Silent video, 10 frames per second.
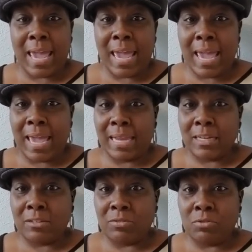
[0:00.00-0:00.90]

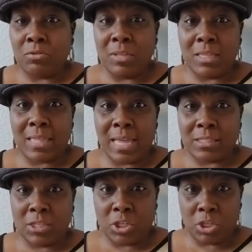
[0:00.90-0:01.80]
and you need
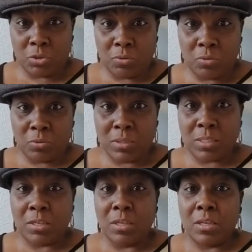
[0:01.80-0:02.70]
that to
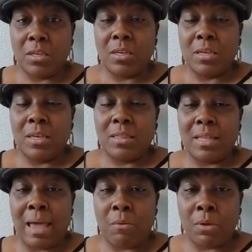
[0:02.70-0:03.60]
use,
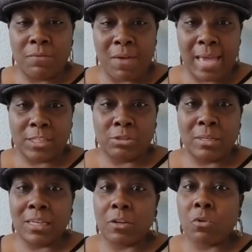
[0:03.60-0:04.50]
then I would
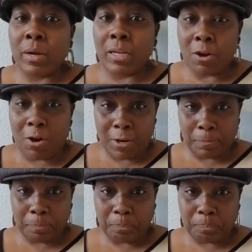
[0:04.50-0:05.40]
advise you to get a credit
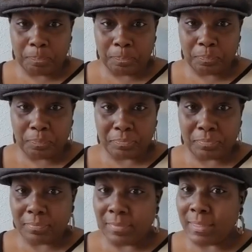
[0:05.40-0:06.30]
card,
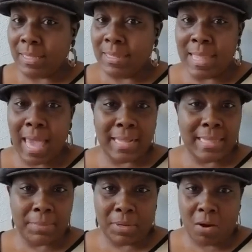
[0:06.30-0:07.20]
not
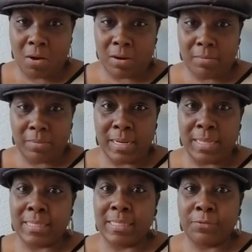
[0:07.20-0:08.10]
a debit card.
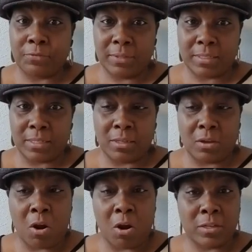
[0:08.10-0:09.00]
And there's a difference because
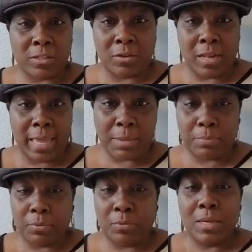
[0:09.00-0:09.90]
the cards are
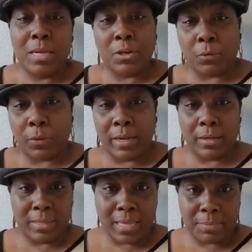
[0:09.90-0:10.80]
labeled
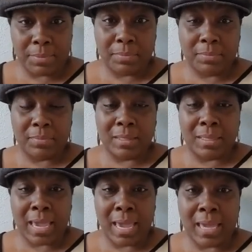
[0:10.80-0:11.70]
credit or debit.
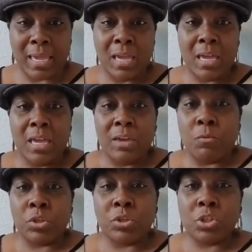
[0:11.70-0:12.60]
Okay?
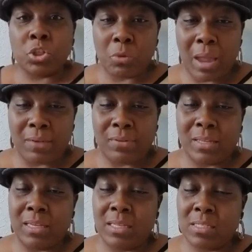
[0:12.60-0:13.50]
When you're
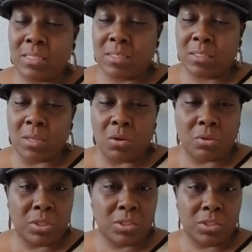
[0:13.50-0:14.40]
traveling, it's
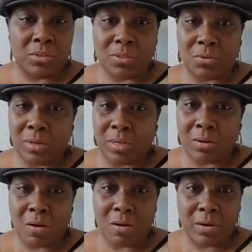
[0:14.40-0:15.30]
so good to use a
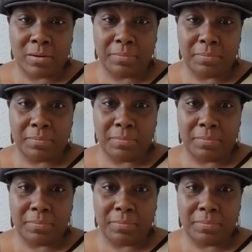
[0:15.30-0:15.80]
credit card.